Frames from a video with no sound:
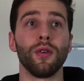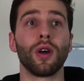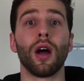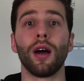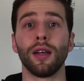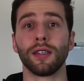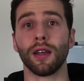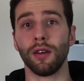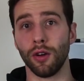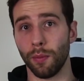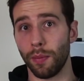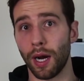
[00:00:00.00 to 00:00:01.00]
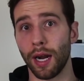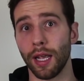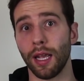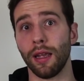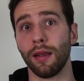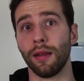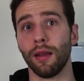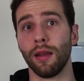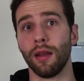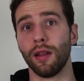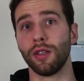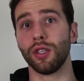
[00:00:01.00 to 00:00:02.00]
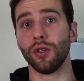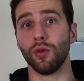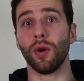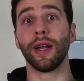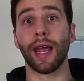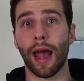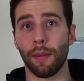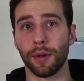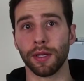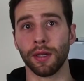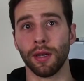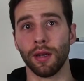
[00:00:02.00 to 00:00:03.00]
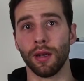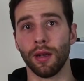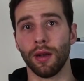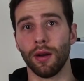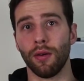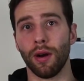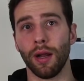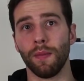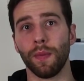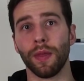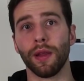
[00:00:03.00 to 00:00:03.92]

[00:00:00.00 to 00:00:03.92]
cause your body to adapt, right?